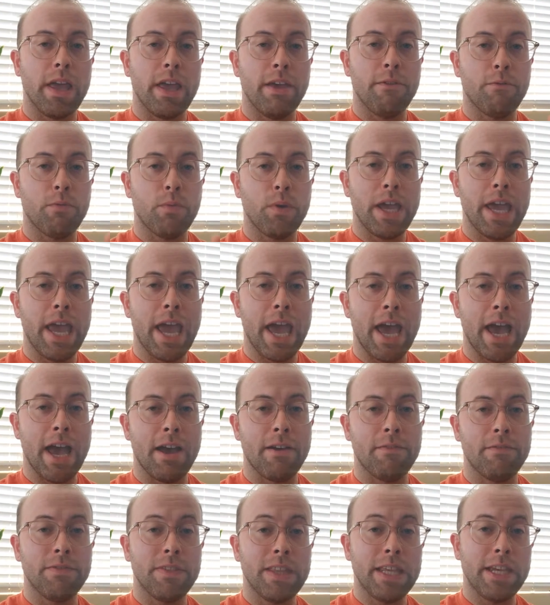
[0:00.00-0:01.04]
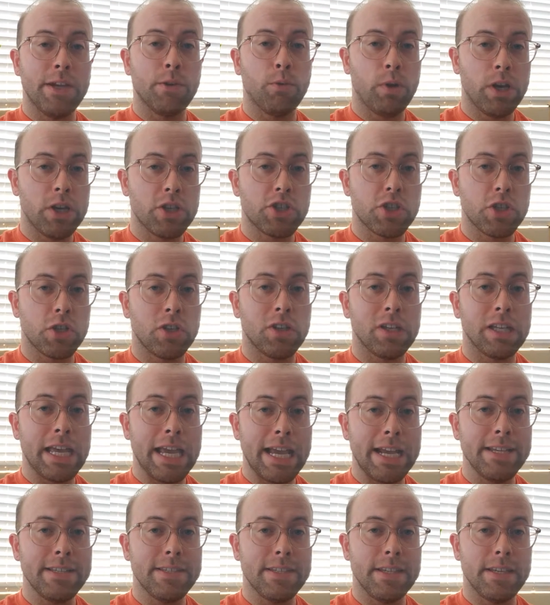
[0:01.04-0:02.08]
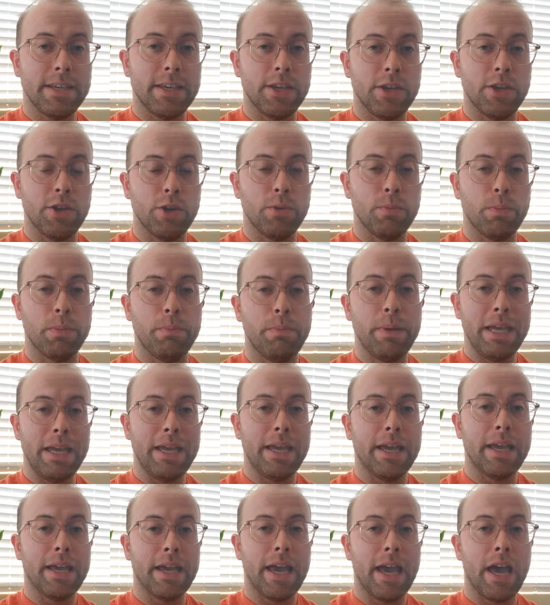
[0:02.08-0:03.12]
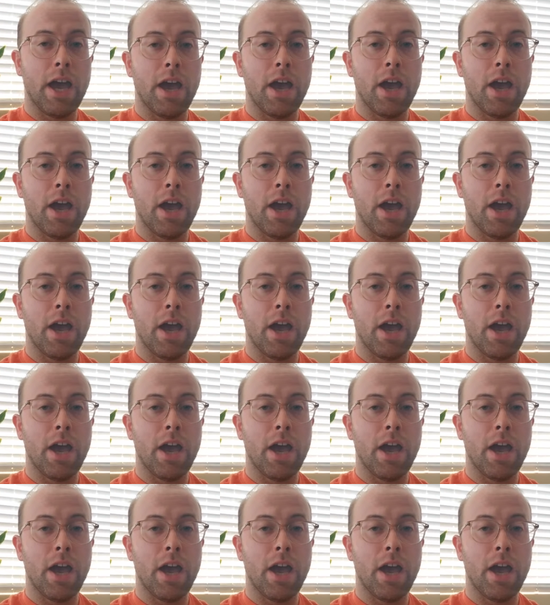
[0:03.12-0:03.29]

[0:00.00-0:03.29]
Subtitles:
if we have the original Lazy Cube being